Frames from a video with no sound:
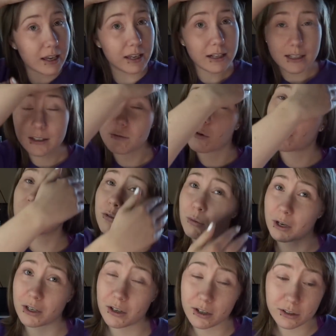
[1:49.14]
and it worked
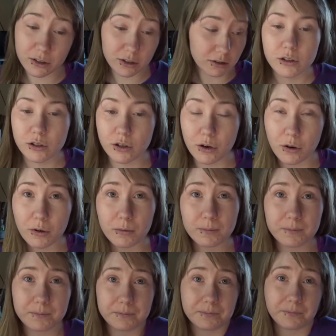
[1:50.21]
wonders. So
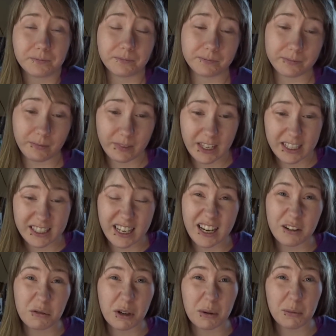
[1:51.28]
that's
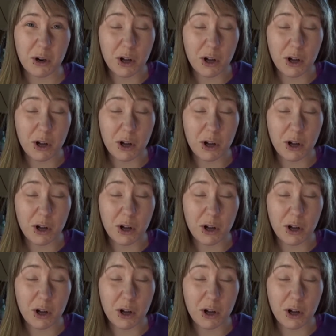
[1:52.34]
kind of what I'm